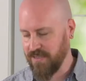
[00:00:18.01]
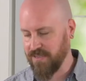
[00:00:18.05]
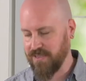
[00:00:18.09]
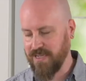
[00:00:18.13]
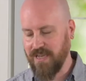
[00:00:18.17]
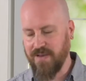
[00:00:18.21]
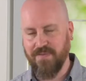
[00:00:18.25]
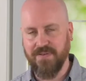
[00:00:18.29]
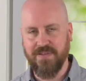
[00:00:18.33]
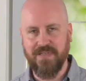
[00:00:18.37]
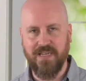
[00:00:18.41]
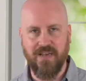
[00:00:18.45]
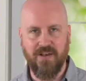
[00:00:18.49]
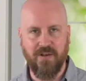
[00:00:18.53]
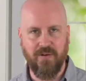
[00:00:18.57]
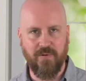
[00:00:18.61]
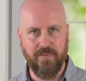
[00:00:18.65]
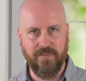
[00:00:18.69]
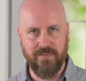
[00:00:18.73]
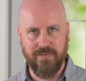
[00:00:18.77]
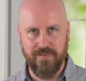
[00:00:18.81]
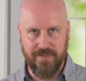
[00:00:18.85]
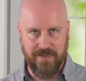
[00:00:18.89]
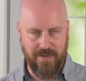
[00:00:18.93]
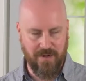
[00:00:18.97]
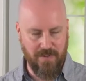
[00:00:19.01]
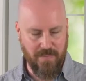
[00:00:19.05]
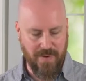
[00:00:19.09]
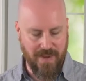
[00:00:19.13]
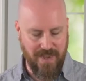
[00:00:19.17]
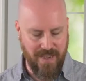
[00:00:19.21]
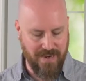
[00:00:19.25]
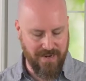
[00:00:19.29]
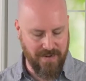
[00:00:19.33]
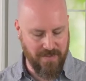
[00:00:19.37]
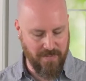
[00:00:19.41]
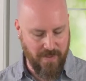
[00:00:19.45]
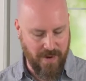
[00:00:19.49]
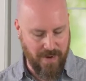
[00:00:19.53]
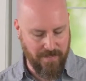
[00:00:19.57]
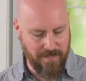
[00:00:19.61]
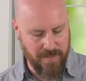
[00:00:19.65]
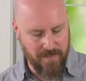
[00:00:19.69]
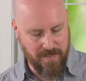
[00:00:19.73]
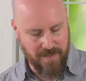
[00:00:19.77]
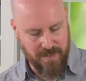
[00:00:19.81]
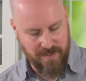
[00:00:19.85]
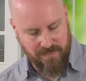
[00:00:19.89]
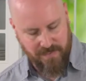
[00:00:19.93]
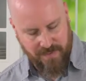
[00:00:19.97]
Just have a towel nearby to wipe
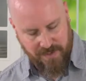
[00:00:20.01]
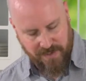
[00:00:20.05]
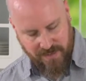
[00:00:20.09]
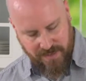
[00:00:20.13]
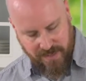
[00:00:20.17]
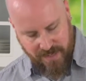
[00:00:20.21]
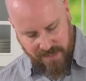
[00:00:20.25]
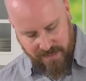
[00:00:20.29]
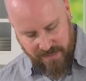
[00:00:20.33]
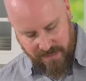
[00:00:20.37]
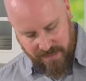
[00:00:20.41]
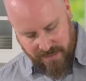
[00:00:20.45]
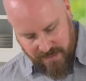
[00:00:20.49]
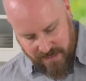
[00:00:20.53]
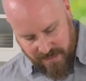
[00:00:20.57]
them off when you're done.